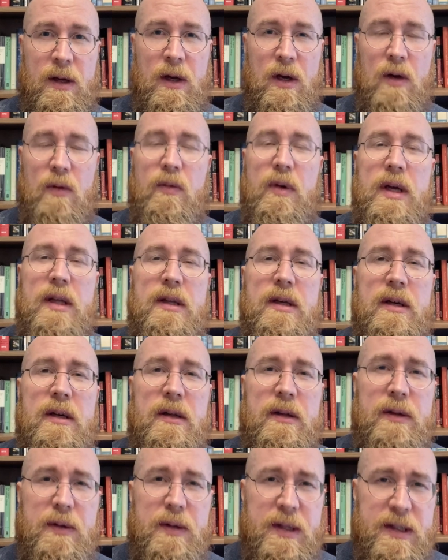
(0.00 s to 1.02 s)
read the
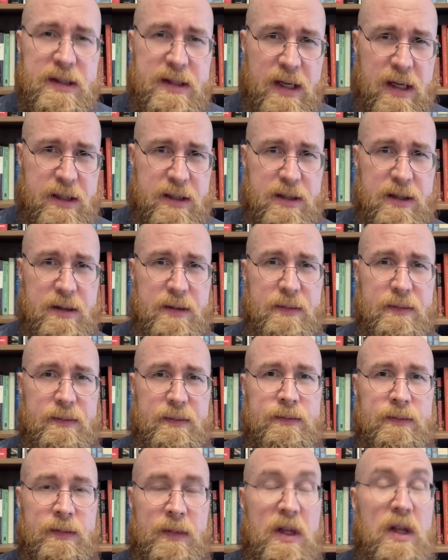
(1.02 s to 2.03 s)
concluding section.
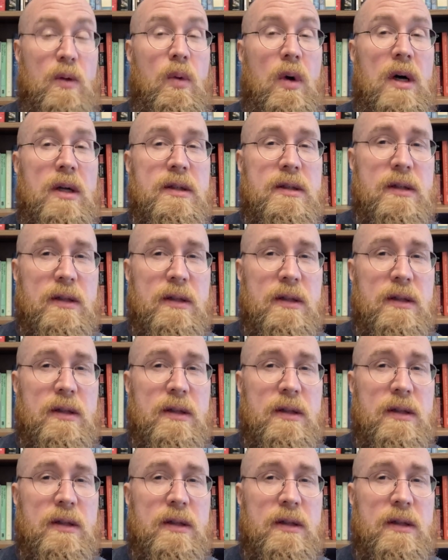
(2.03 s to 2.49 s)
You want to